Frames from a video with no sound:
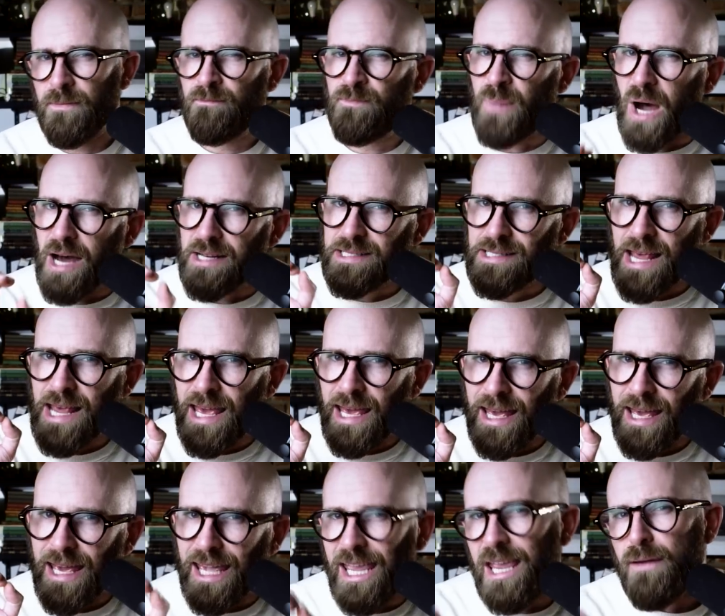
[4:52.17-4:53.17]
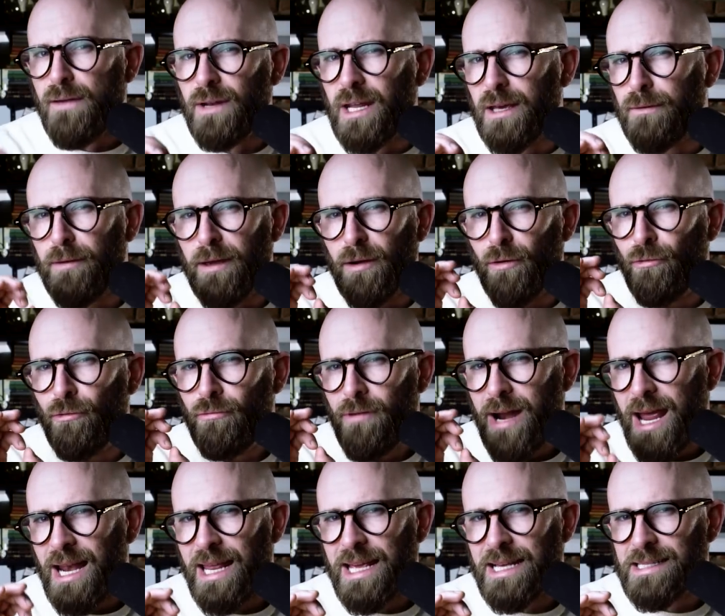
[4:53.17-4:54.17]
But even if it
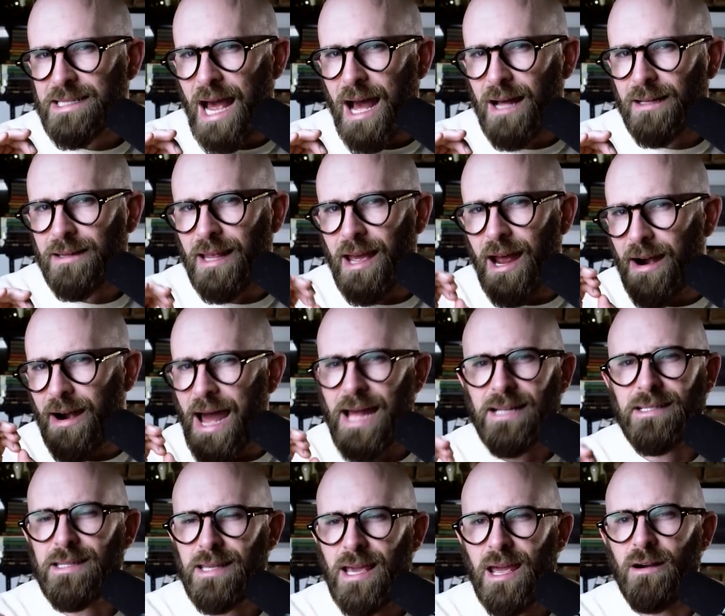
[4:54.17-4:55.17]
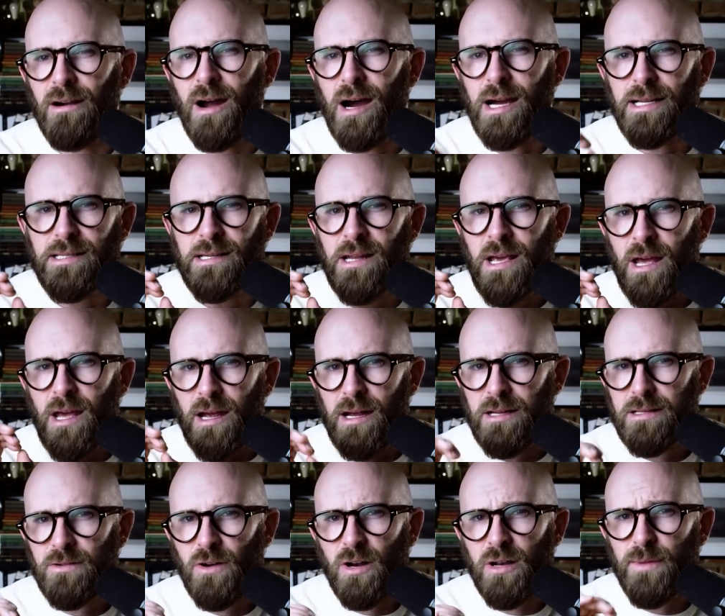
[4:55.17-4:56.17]
really is out there as theorized,
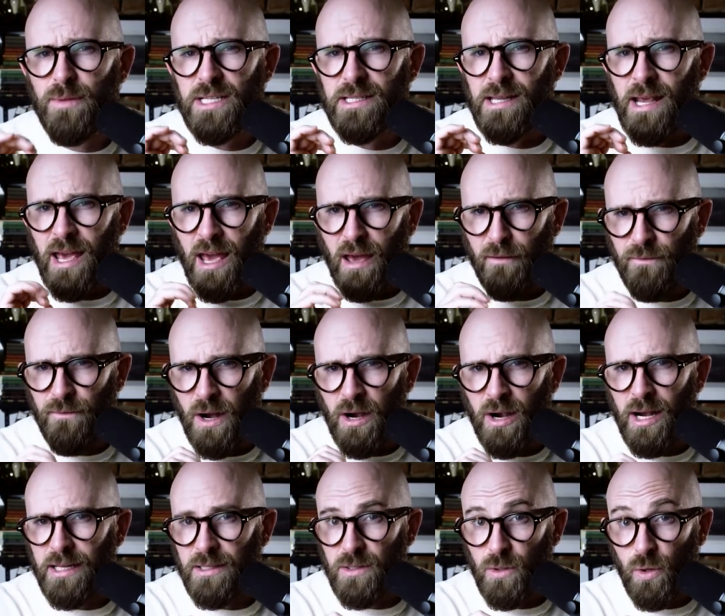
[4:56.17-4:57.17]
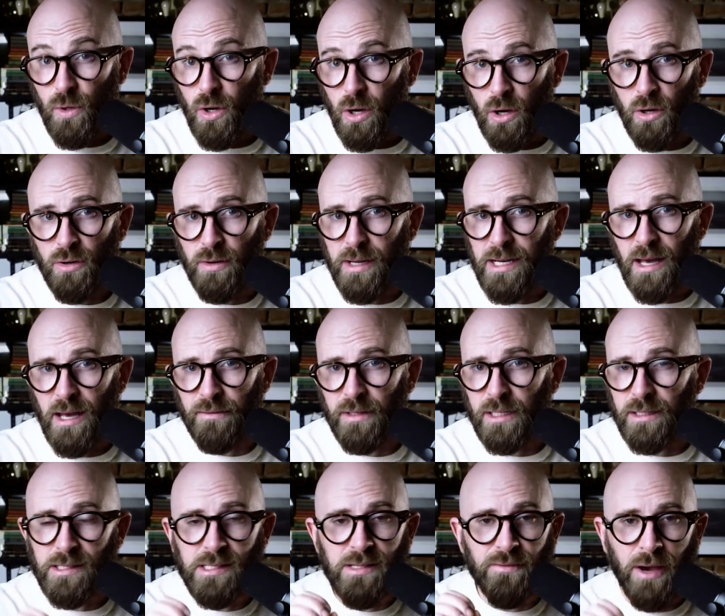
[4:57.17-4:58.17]
astronomers have very little concrete
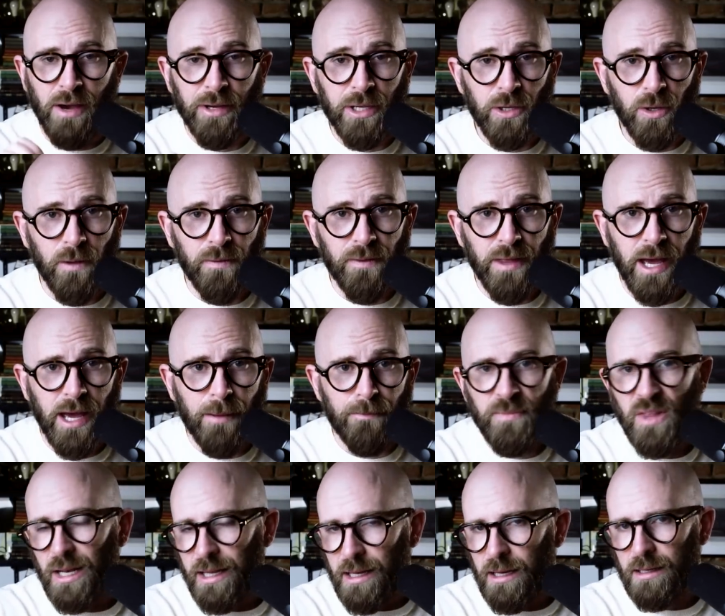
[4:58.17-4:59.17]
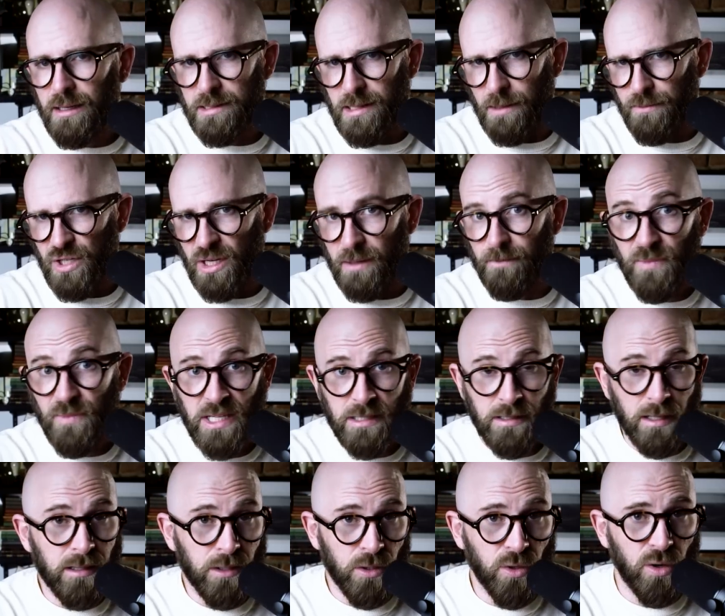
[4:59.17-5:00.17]
evidence of how it got there. The leading assumption is
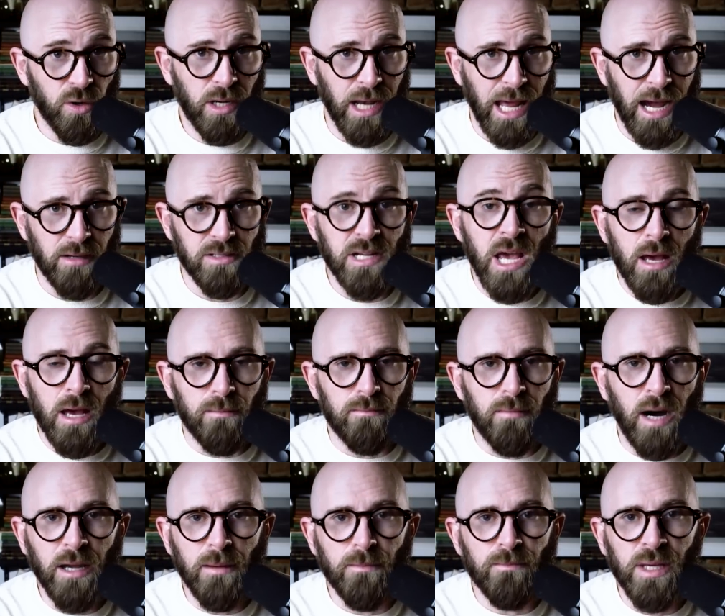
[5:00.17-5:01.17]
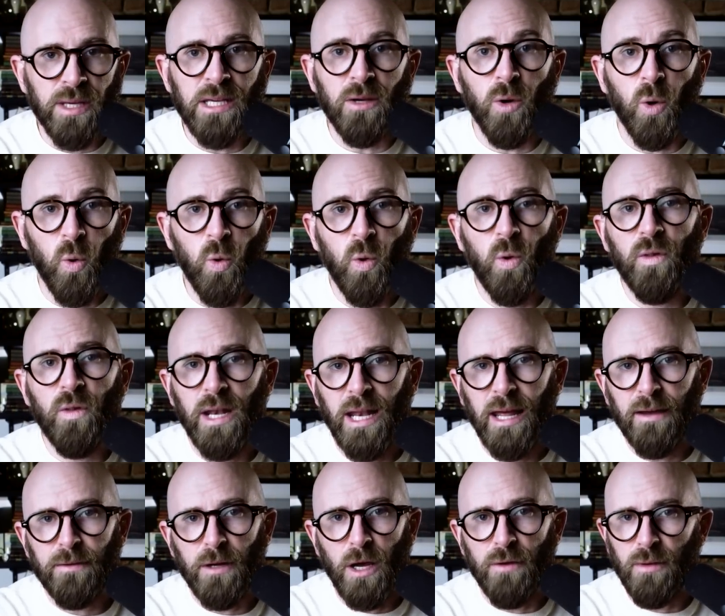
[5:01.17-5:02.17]
that the Oort cloud might be all the
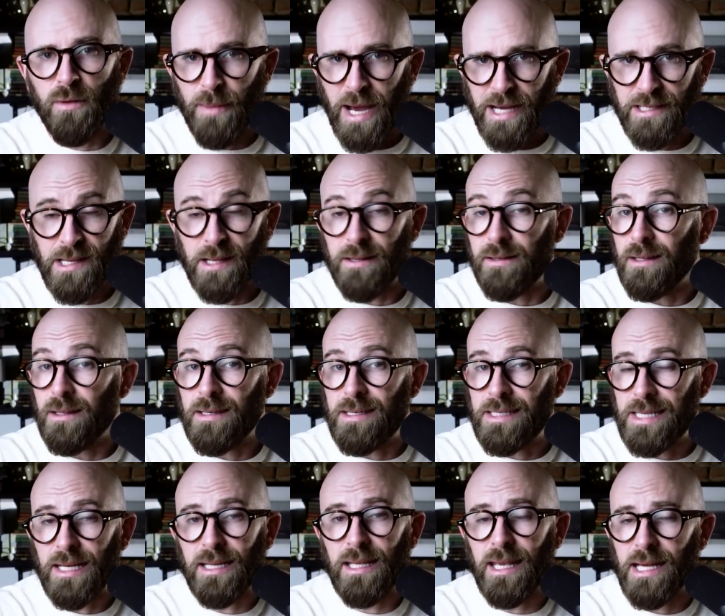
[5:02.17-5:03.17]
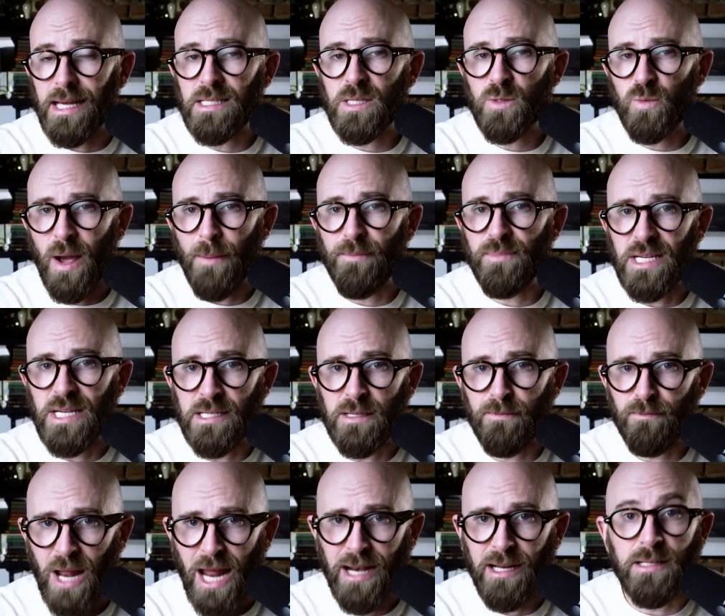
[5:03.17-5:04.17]
leftover matter that didn't get swept into
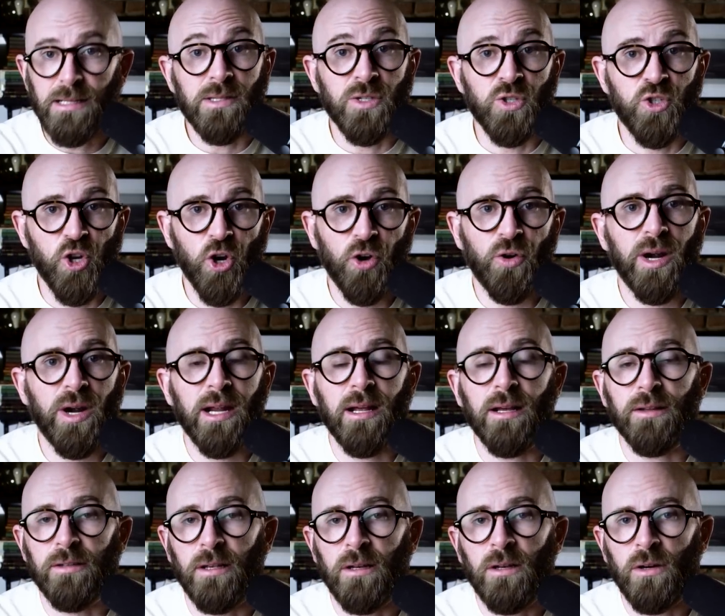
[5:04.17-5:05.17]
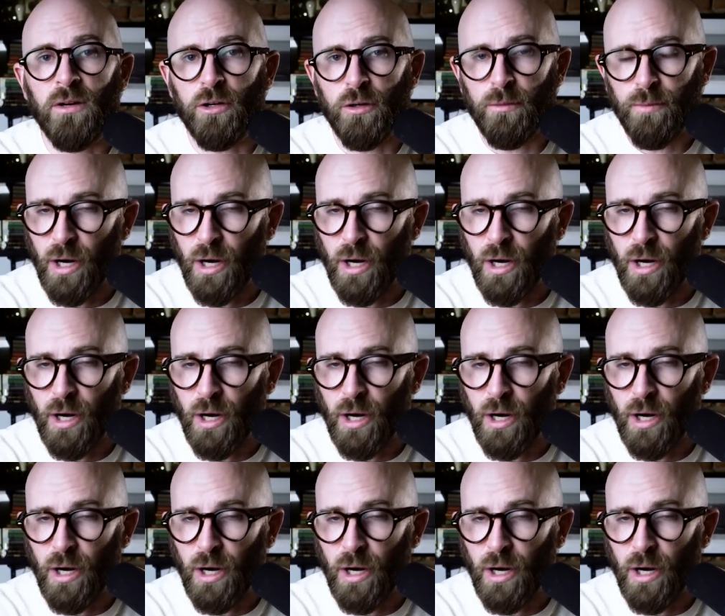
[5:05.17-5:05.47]
planets during the long